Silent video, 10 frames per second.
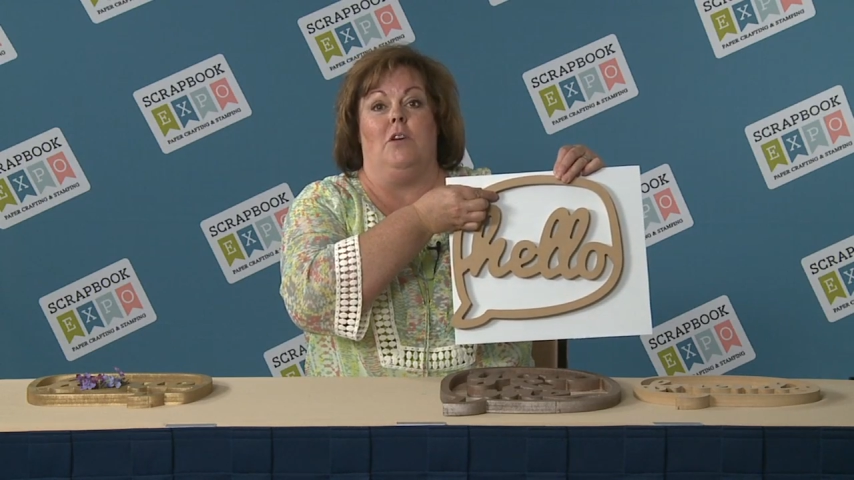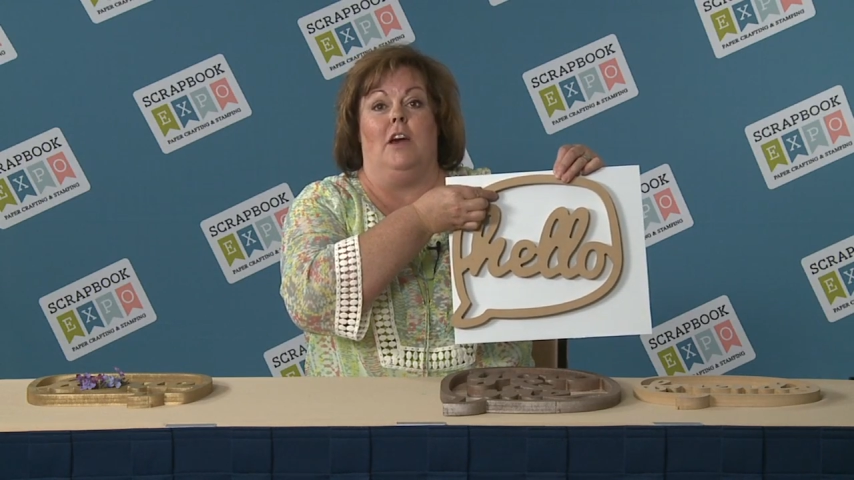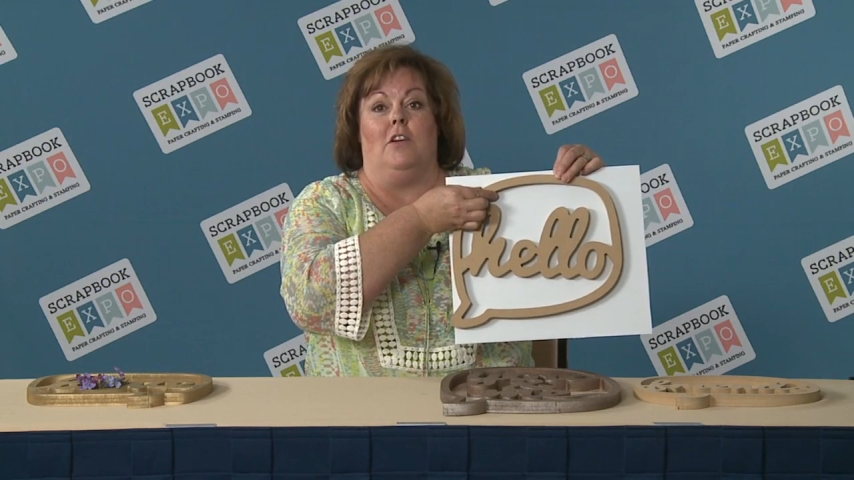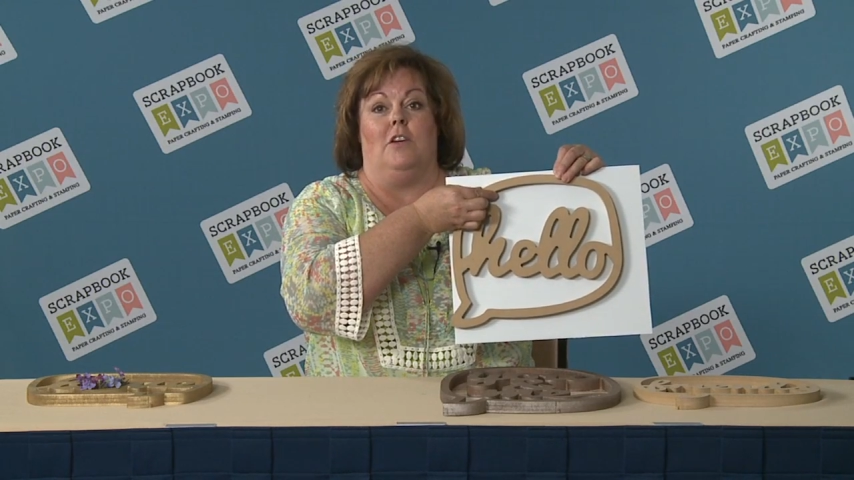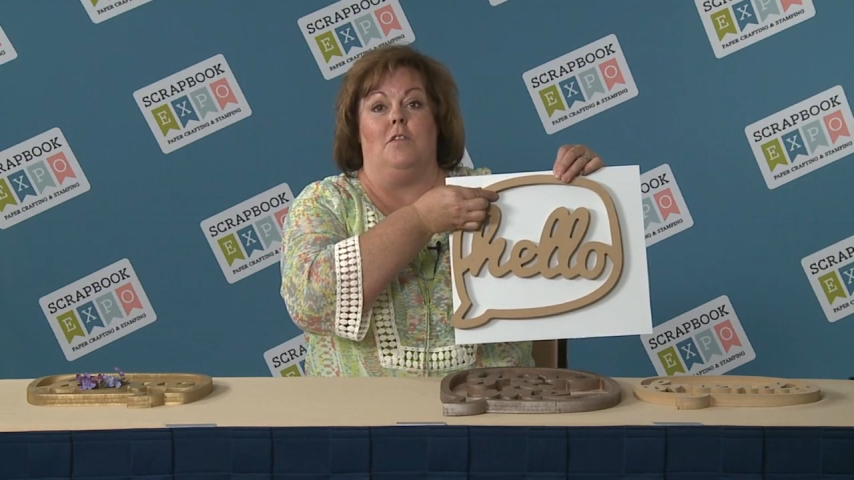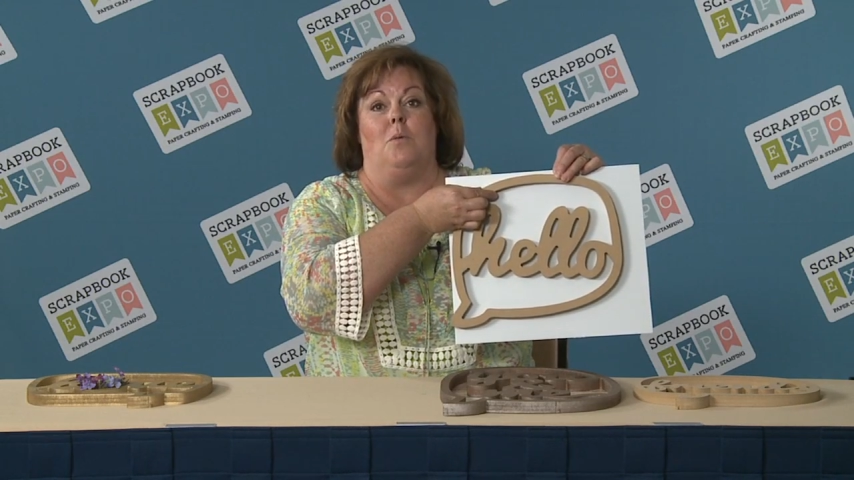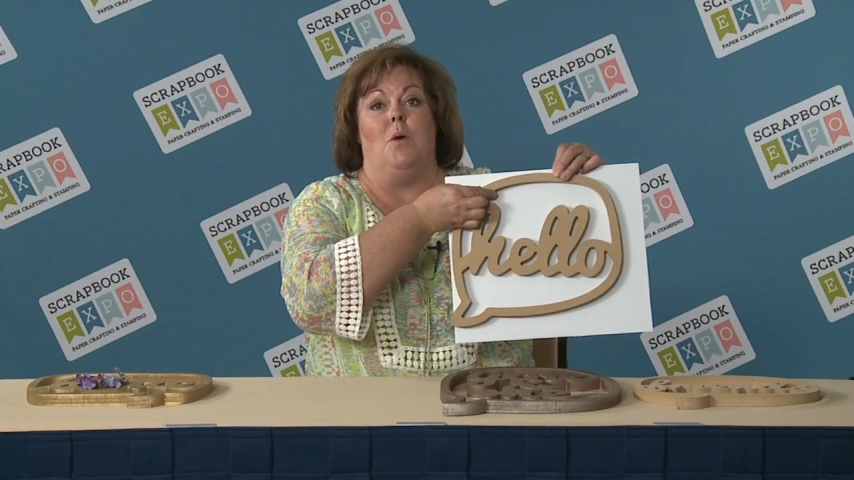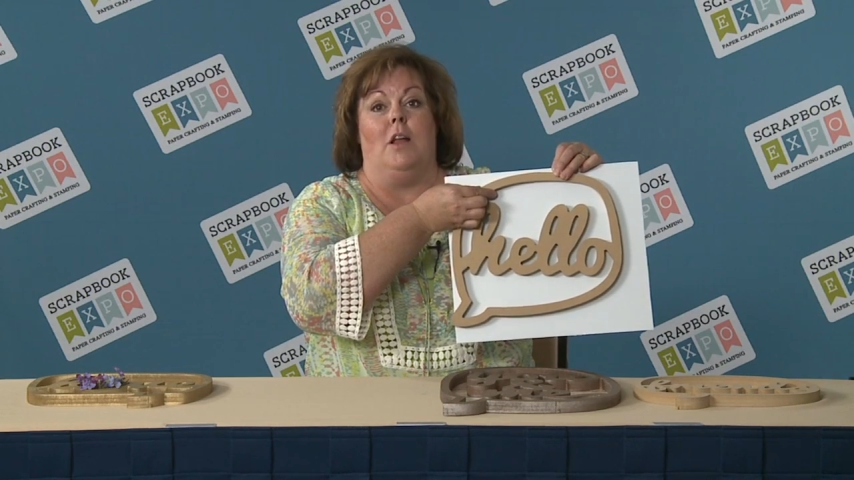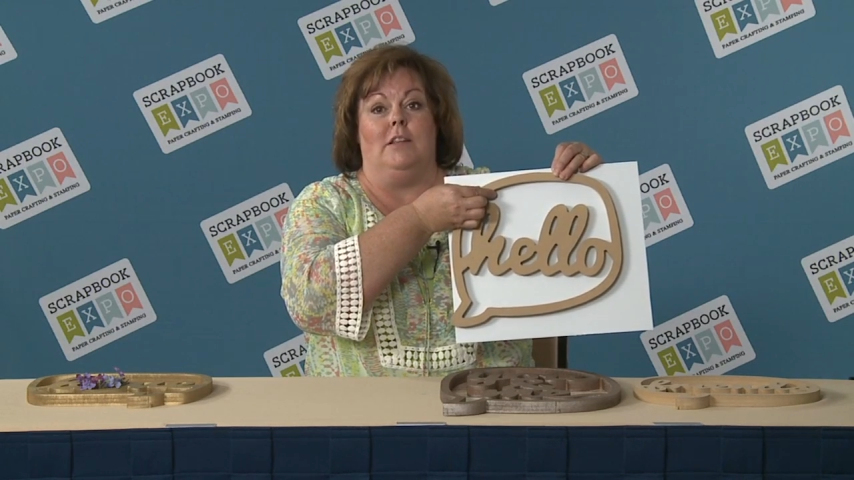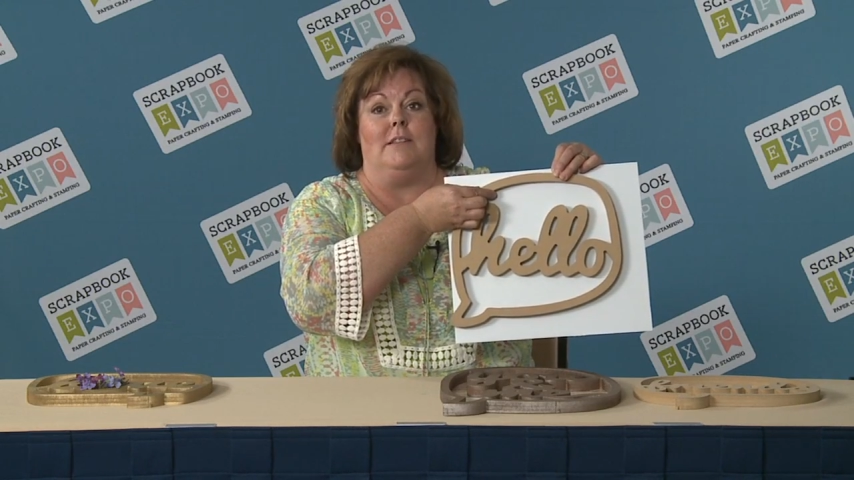color of your
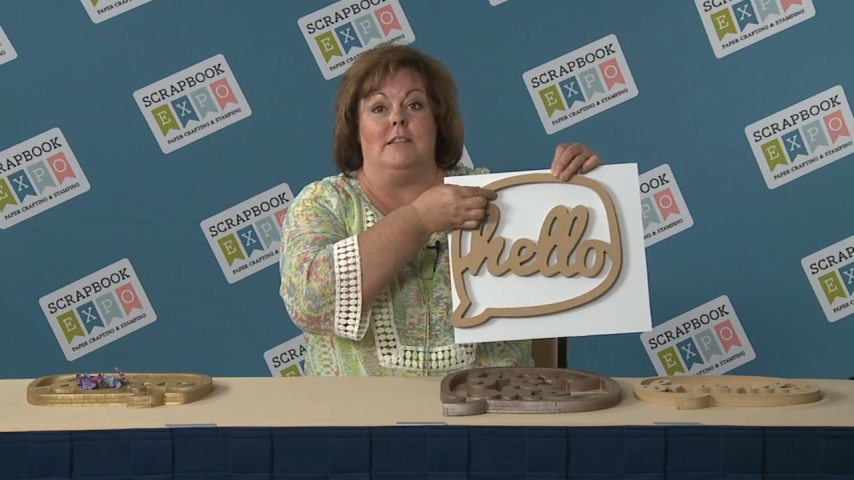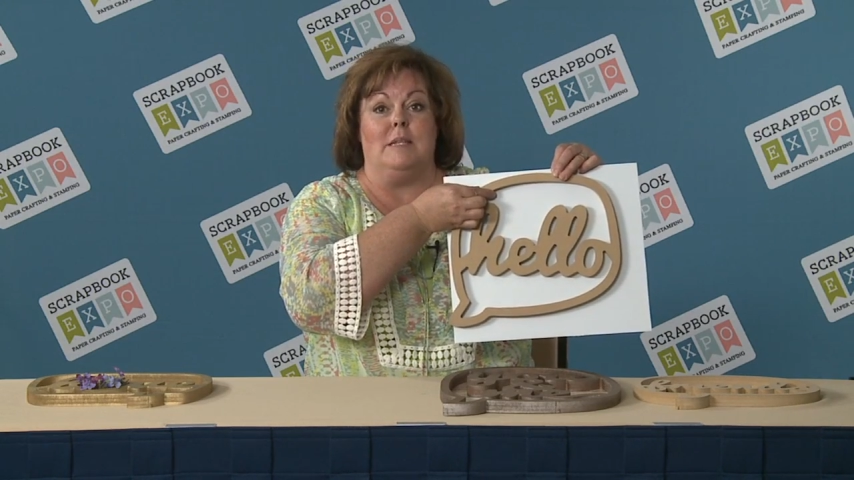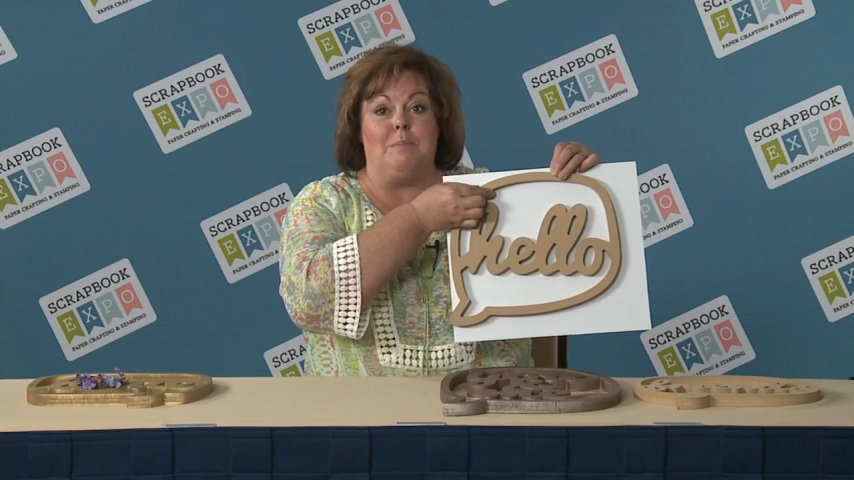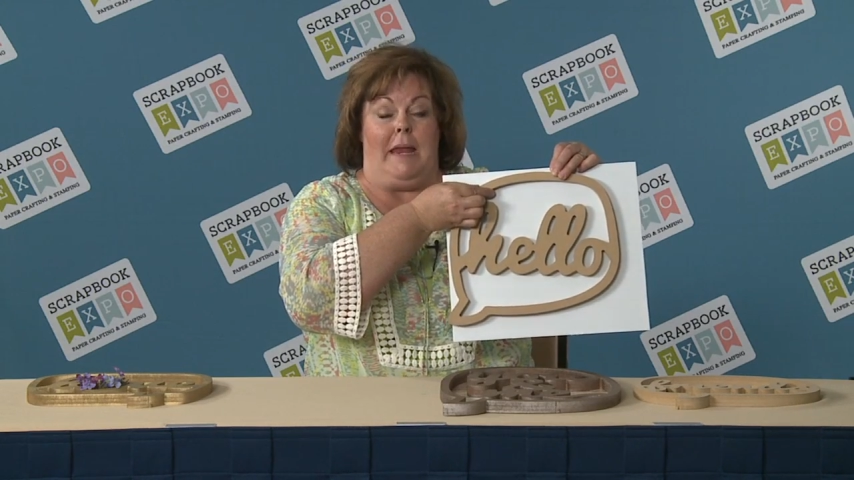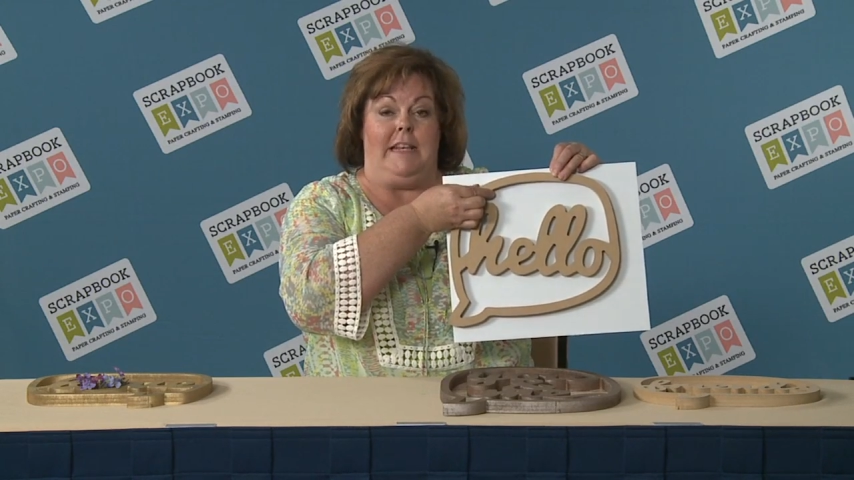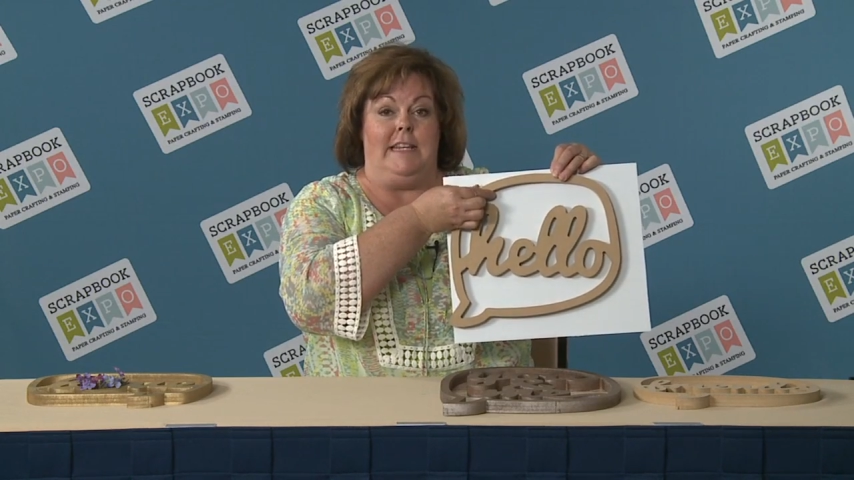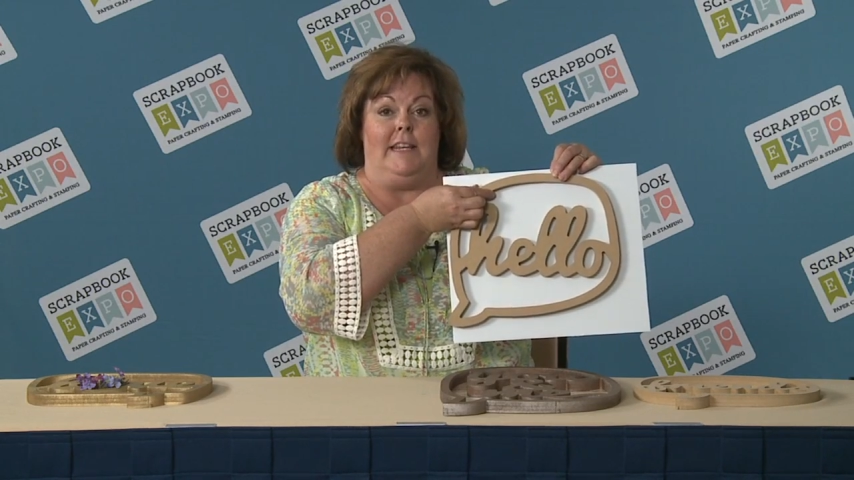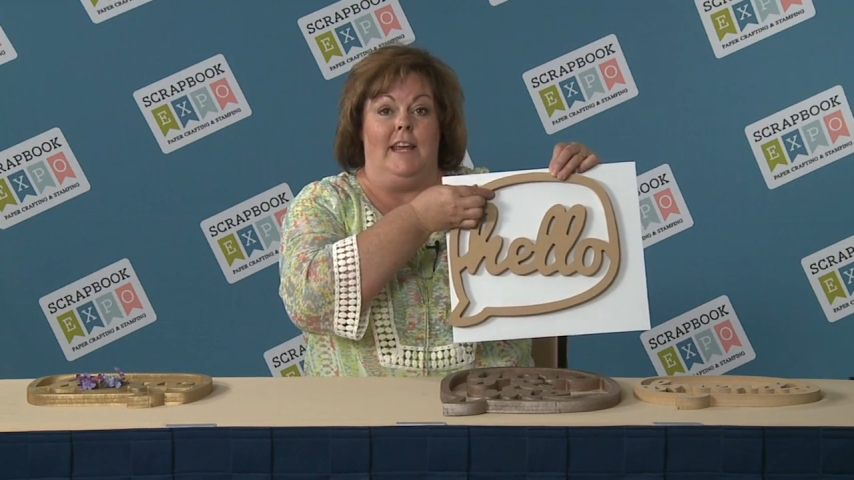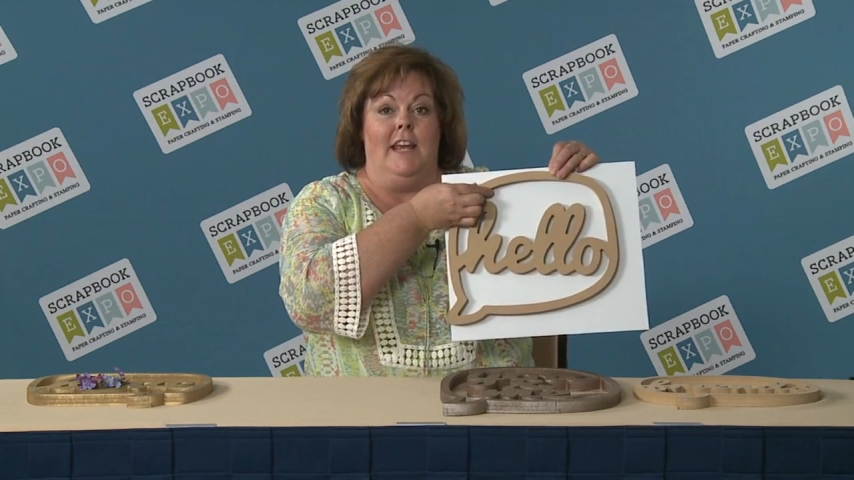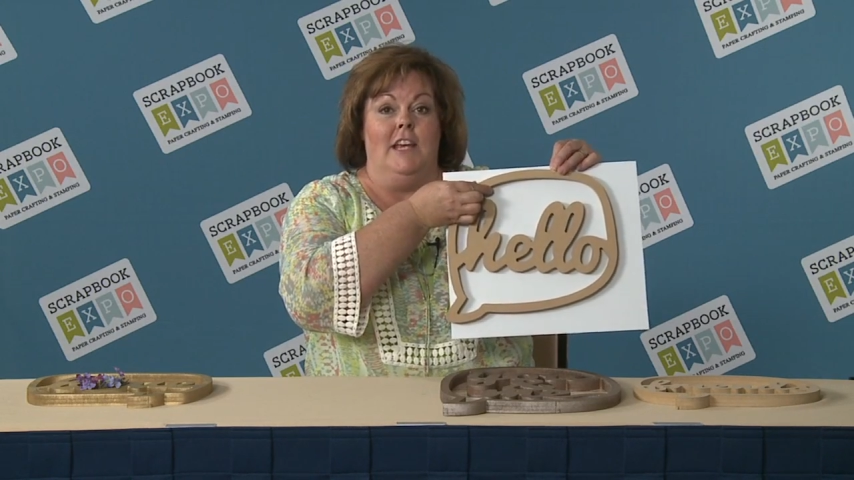wall is that's painted.